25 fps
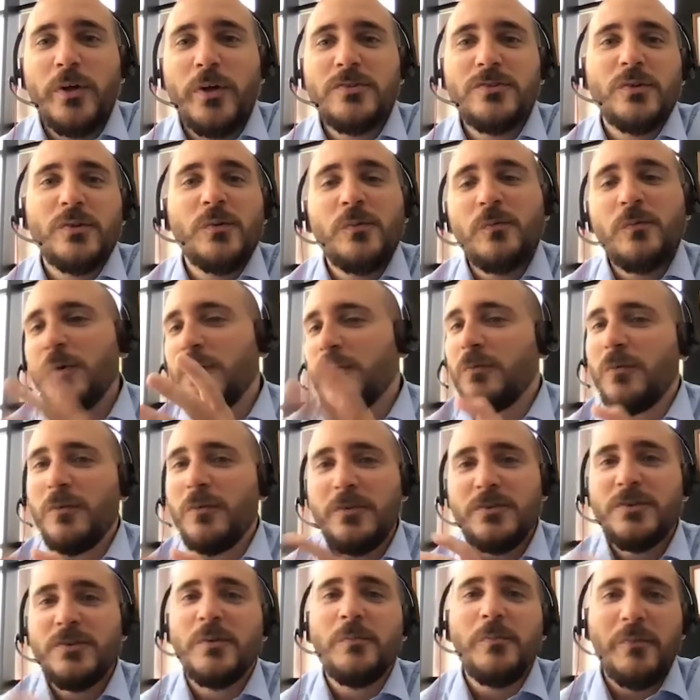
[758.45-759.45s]
So what were
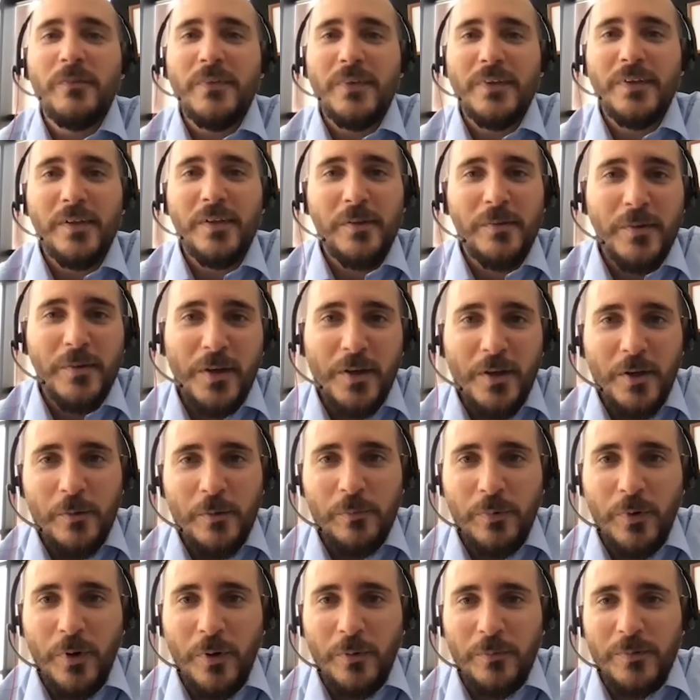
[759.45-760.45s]
some of the
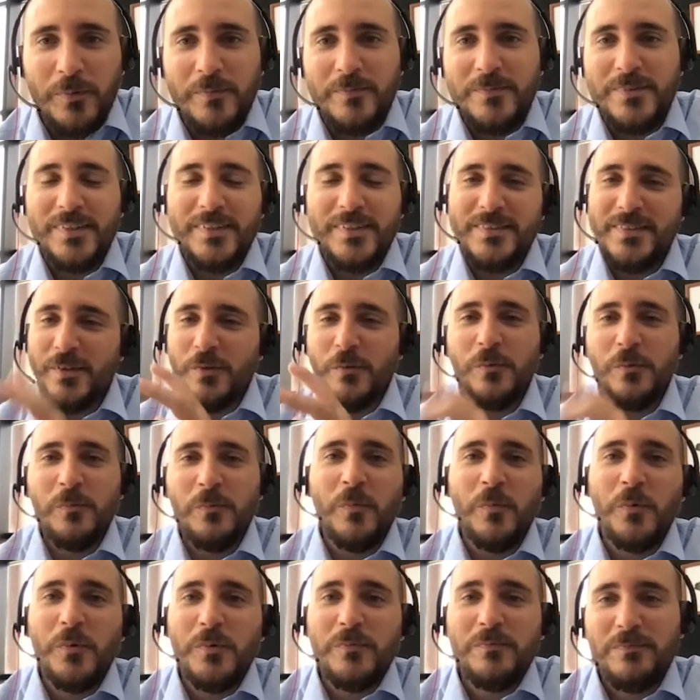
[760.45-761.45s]
problems, let's say, or
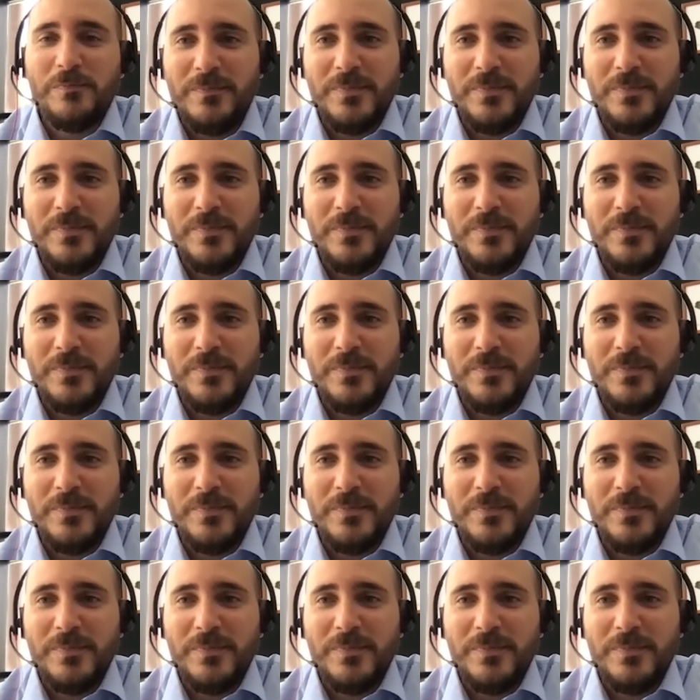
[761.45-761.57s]
more